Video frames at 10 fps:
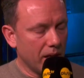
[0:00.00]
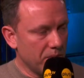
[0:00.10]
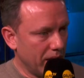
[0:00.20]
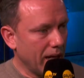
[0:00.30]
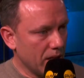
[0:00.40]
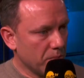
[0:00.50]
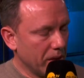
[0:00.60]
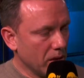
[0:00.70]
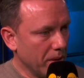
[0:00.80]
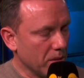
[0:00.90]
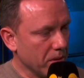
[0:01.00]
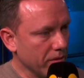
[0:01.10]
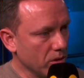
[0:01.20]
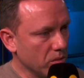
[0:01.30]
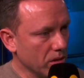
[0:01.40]
times, he has been the best
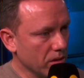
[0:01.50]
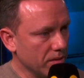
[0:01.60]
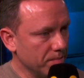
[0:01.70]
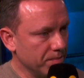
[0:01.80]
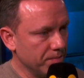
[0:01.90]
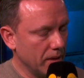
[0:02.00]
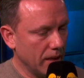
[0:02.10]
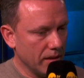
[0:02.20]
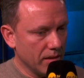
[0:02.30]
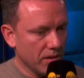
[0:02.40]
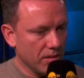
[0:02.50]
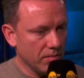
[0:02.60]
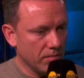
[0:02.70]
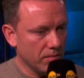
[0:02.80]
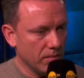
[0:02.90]
player in the world. And
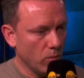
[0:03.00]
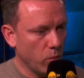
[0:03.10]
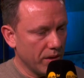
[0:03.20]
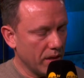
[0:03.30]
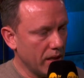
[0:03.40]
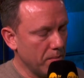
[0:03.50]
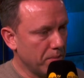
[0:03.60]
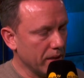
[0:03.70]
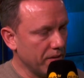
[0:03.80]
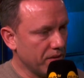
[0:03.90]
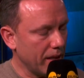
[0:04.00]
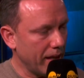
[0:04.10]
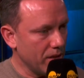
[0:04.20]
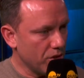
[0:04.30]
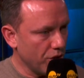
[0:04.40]
whether he believed
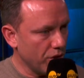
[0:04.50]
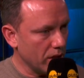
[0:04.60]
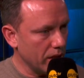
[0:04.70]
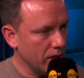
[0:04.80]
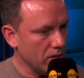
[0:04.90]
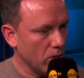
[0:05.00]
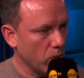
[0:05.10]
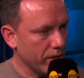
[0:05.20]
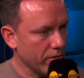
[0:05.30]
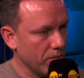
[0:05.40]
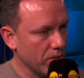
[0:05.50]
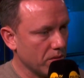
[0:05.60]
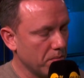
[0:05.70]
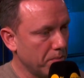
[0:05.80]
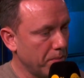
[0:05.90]
that internally or whether it
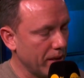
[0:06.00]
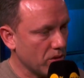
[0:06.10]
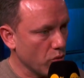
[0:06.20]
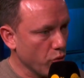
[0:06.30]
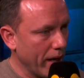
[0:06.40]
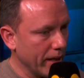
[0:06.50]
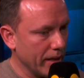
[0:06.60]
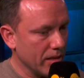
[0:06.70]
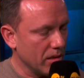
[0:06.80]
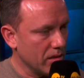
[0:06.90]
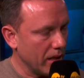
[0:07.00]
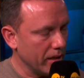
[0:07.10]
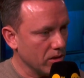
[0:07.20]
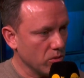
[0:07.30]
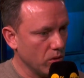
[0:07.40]
was based on rankings and
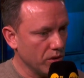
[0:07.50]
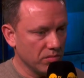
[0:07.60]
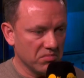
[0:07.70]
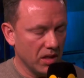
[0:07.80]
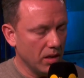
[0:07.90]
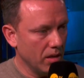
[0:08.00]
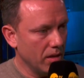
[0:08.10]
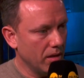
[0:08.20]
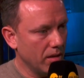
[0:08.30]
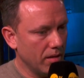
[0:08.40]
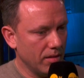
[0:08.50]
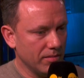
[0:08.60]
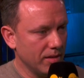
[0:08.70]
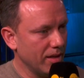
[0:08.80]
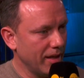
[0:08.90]
titles won,
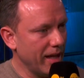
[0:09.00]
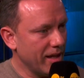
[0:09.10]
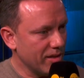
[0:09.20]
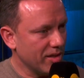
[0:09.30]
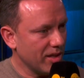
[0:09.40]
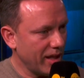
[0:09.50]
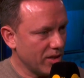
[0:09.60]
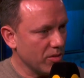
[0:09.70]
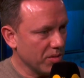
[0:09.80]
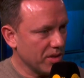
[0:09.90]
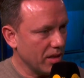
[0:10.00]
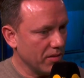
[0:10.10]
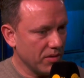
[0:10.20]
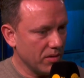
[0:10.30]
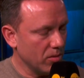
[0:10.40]
he can say to
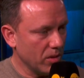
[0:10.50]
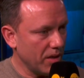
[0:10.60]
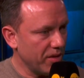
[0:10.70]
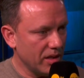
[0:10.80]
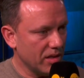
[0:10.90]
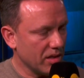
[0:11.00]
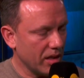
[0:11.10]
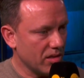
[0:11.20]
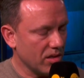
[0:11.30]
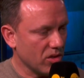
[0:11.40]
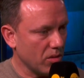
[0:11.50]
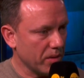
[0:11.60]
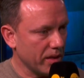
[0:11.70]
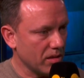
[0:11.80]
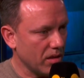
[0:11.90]
himself, whenever he decides to
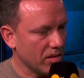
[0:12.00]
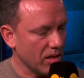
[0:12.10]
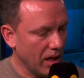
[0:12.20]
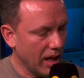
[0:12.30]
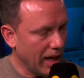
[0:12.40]
stop playing darts,